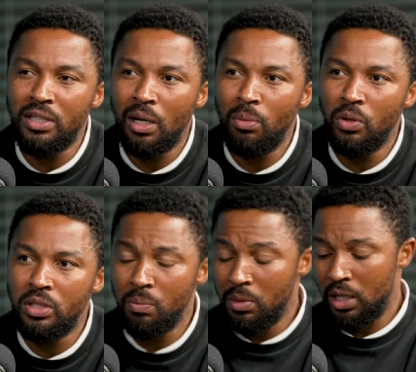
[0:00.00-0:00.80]
and tell me
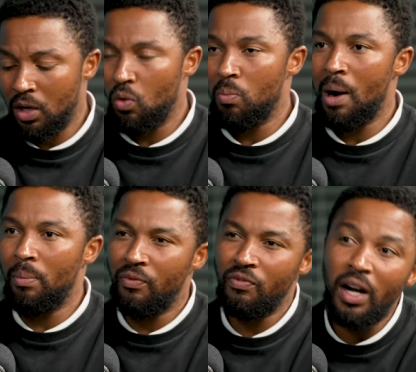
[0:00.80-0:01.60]
what you mean and go,
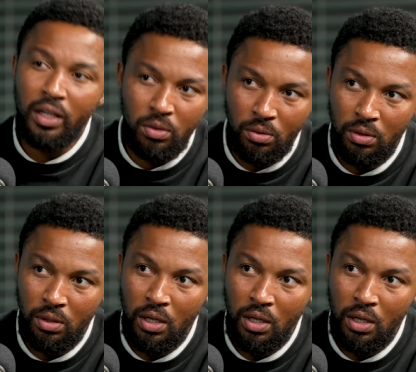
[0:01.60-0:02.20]
but fuck you.